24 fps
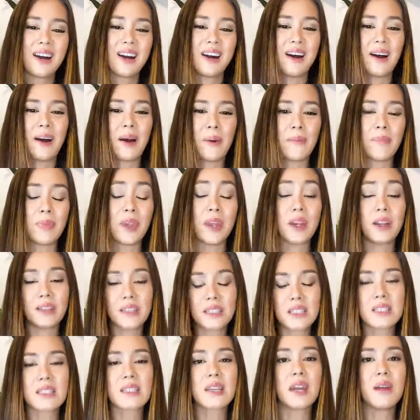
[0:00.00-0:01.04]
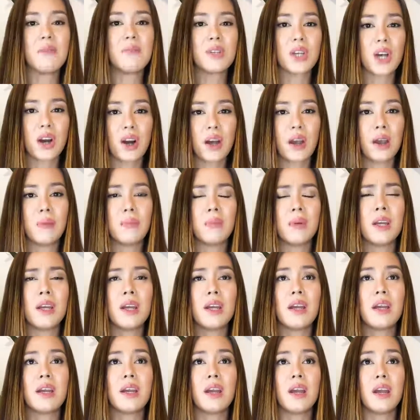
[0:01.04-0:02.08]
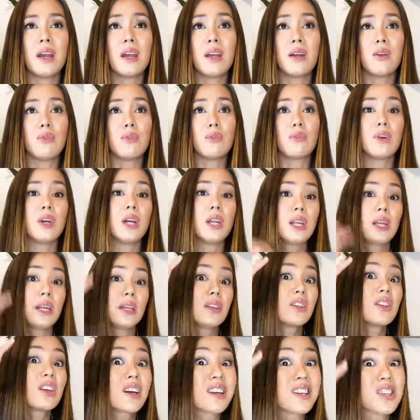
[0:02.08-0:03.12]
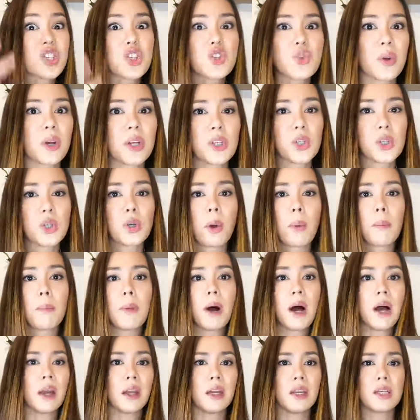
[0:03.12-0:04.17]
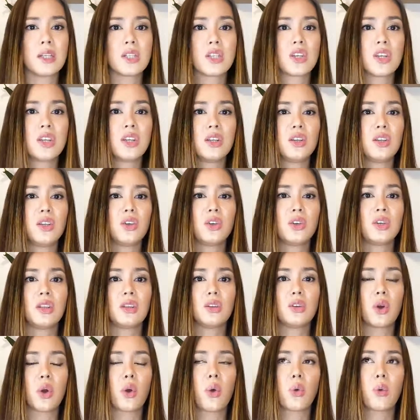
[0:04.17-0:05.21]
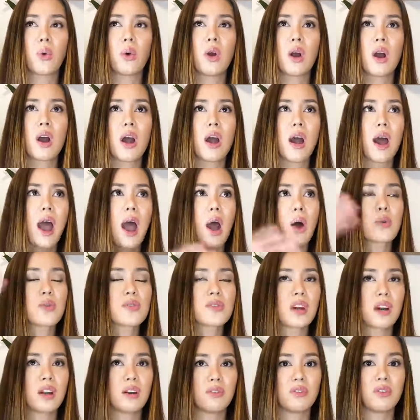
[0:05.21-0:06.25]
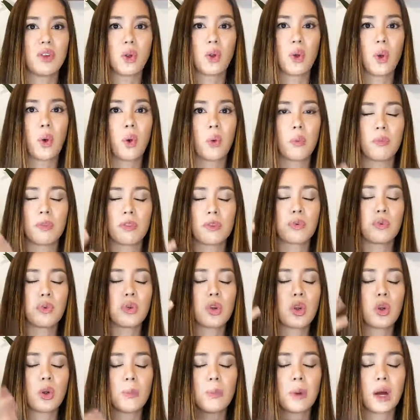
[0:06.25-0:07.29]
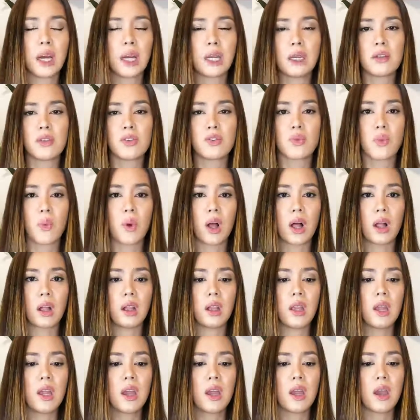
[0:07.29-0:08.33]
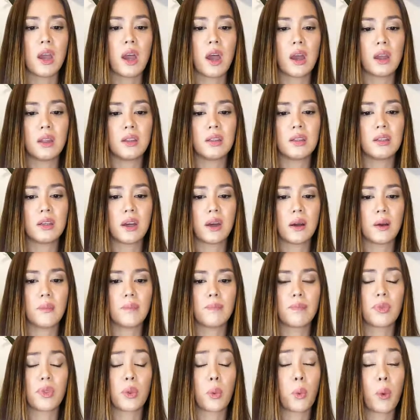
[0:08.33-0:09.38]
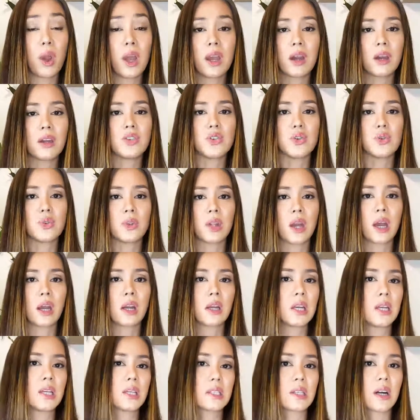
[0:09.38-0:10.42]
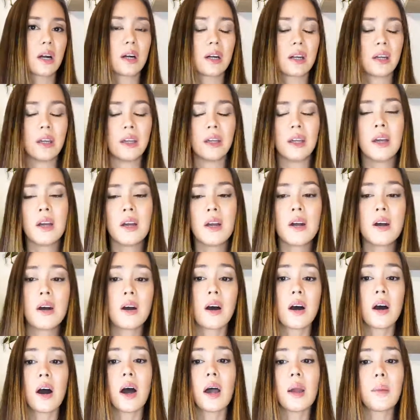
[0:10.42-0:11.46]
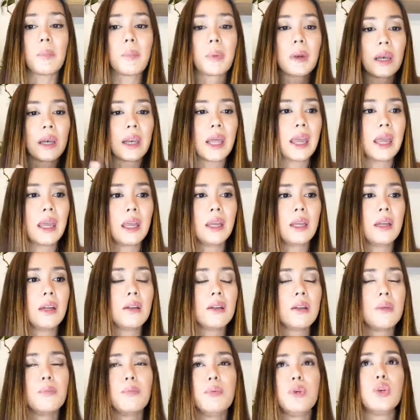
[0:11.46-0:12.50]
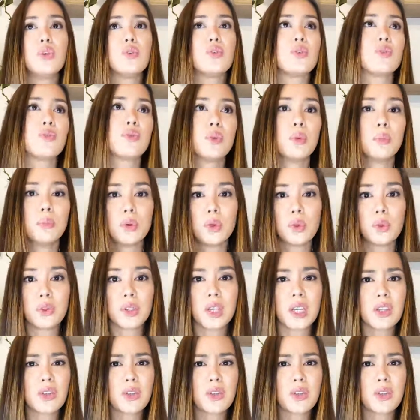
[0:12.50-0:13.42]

And at the same time, it really does stretch your mind. You can go outside of your home through your mind as well. And the way I do that is I play beautiful music.